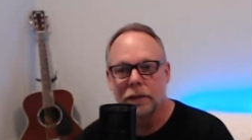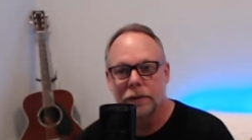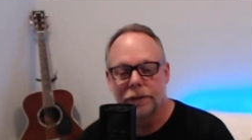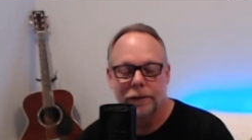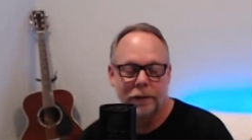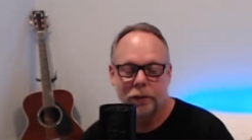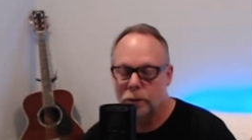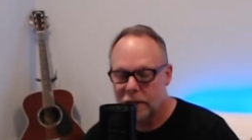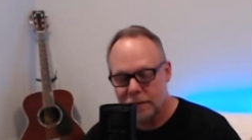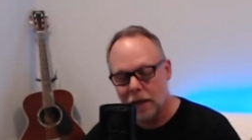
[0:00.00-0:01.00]
The
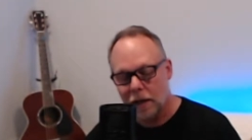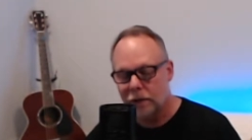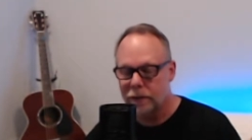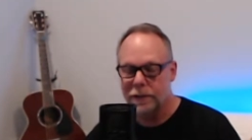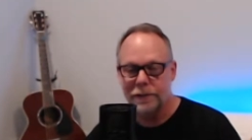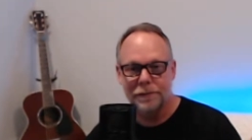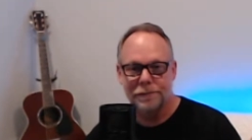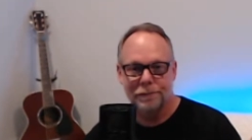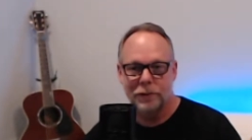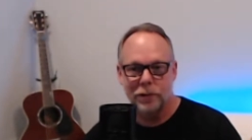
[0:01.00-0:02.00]
US dollar is
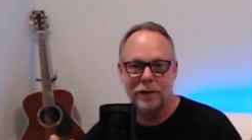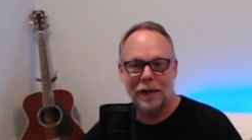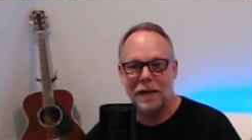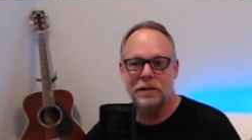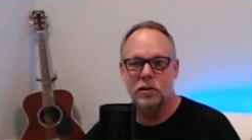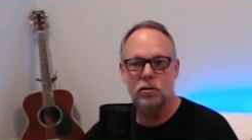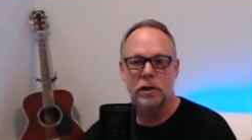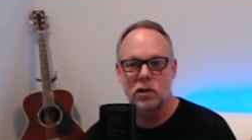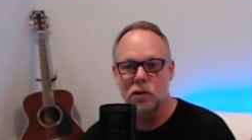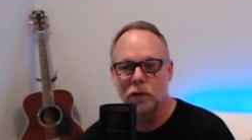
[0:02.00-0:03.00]
your classic
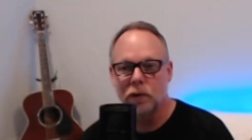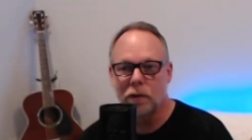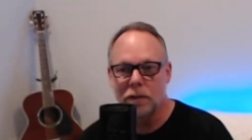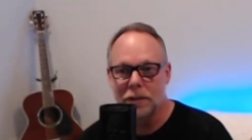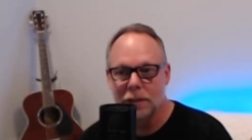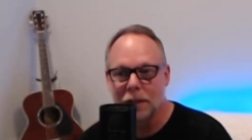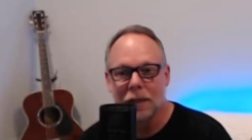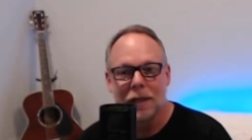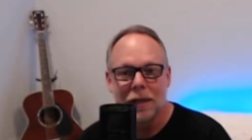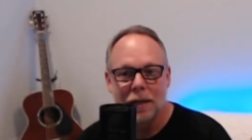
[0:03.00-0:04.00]
traditional currency.
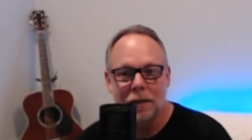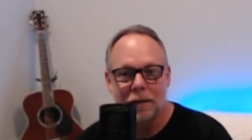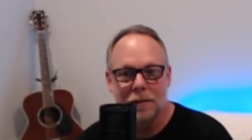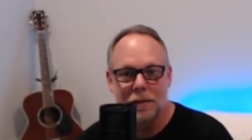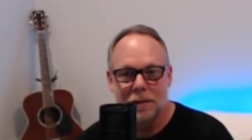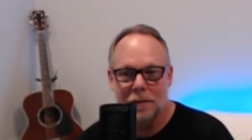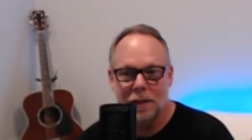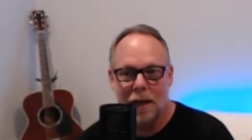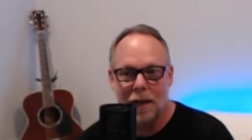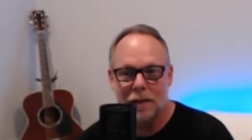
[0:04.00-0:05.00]
It exists
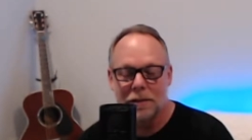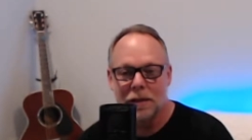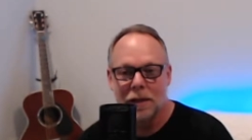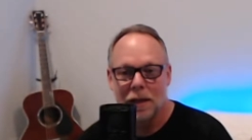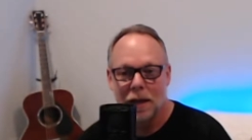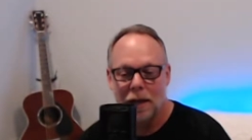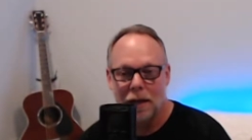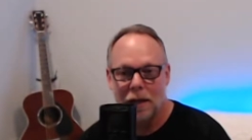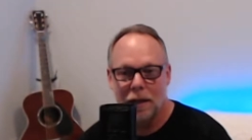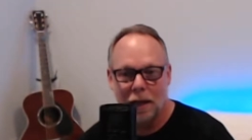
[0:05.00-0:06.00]
as
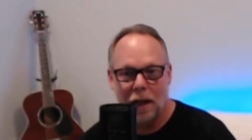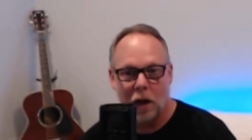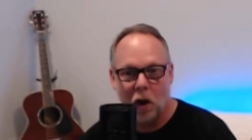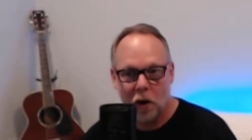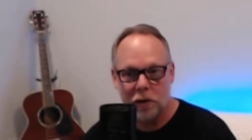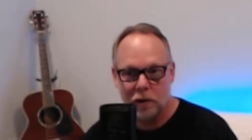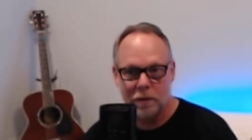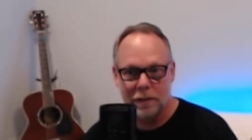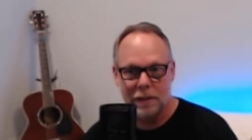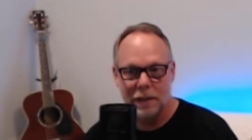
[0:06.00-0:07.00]
a hard
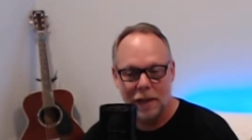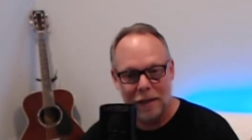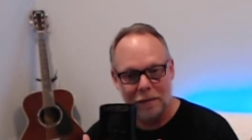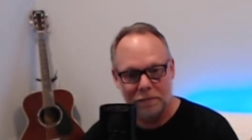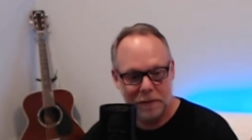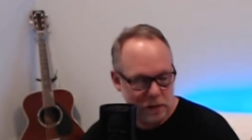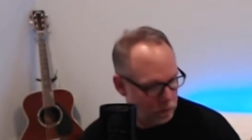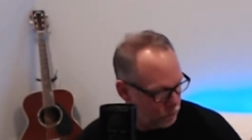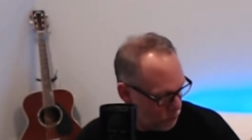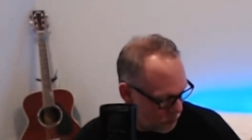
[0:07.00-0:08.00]
currency in a
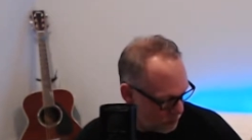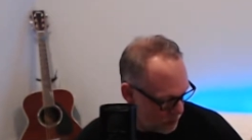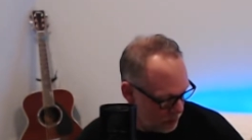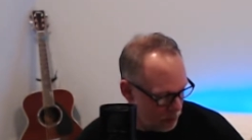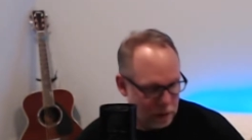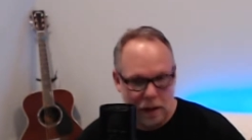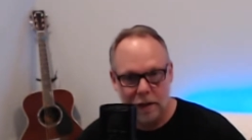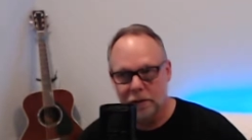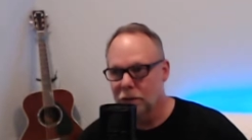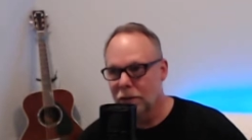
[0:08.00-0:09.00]
physical form,
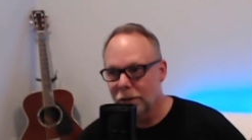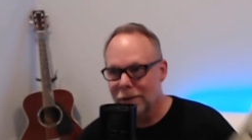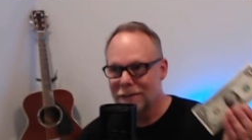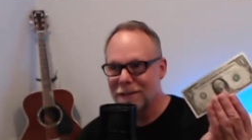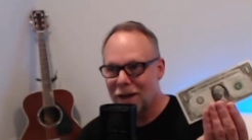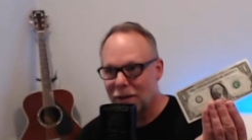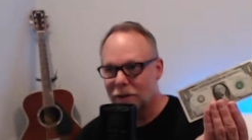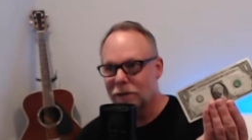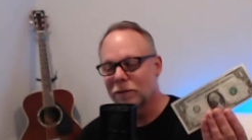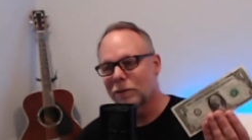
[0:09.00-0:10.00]
like the US
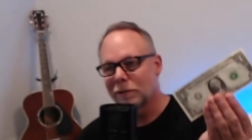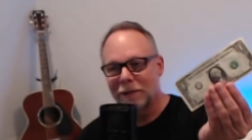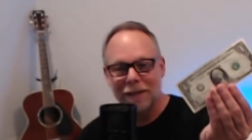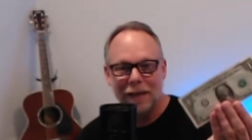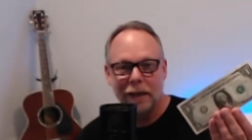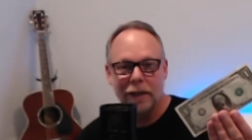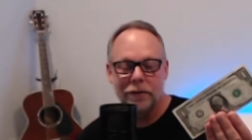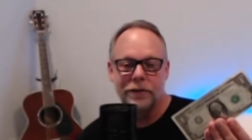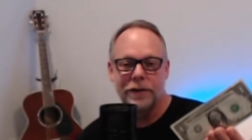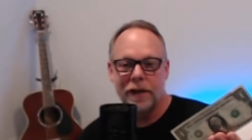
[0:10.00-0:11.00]
dollar or in any
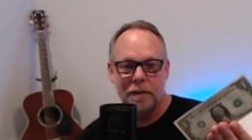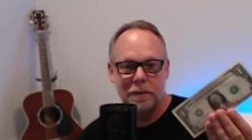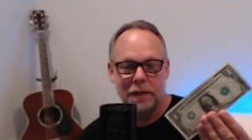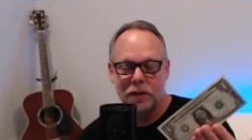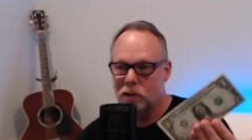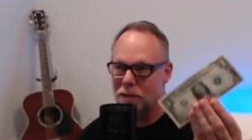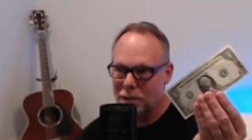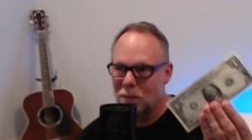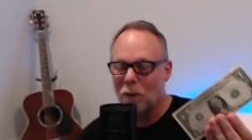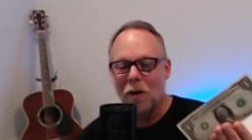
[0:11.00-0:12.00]
other denominations.
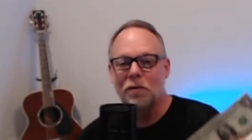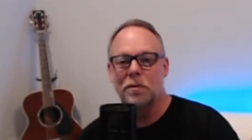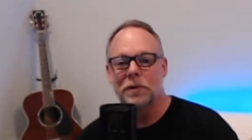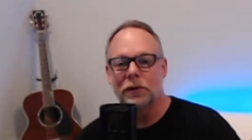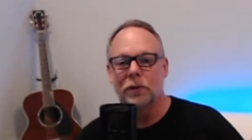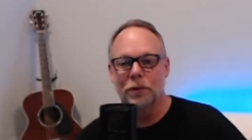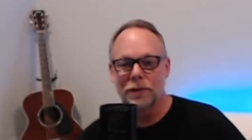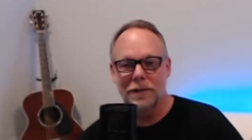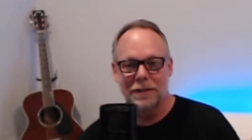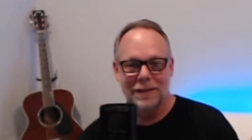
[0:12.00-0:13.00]
And we're all familiar with this.